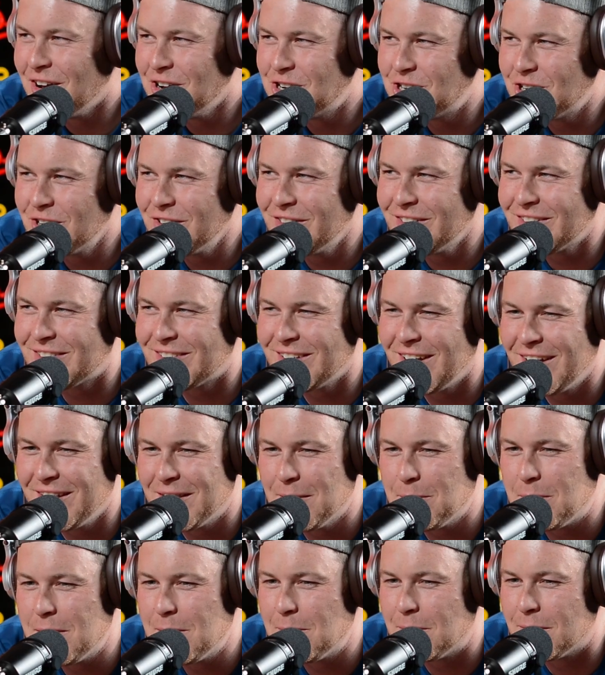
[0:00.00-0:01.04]
sure this is not the
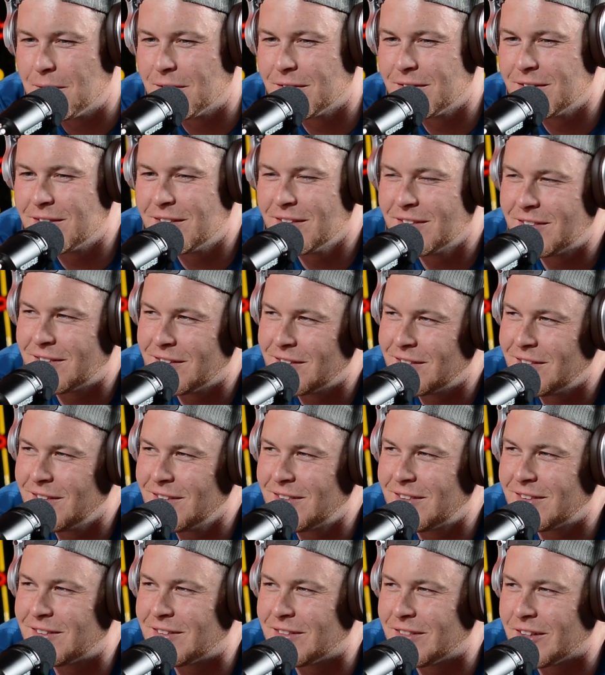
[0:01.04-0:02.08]
people? This
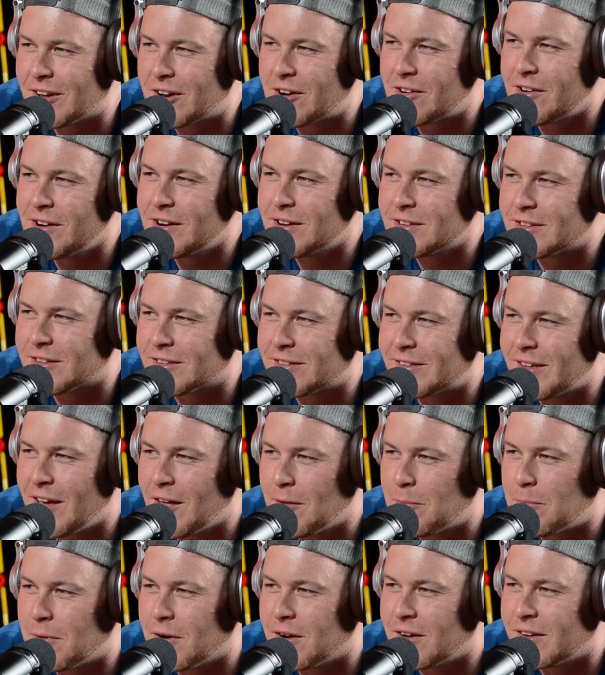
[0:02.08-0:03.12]
isn't the creators of
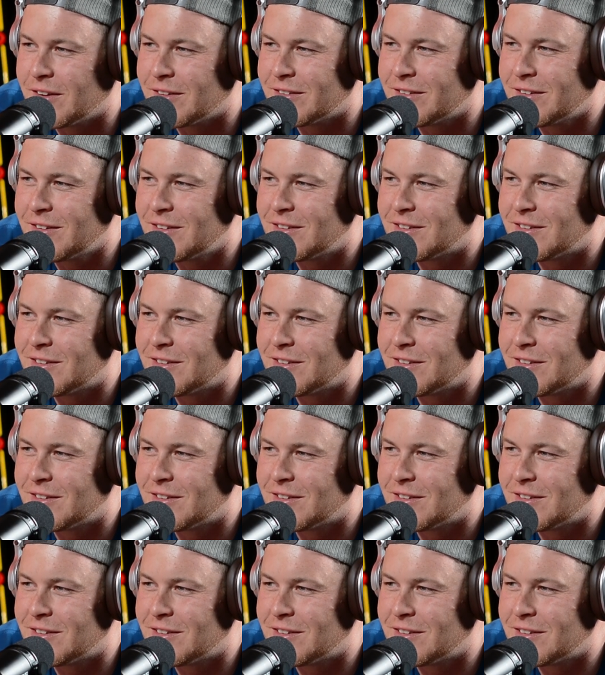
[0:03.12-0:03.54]
South Park, is it?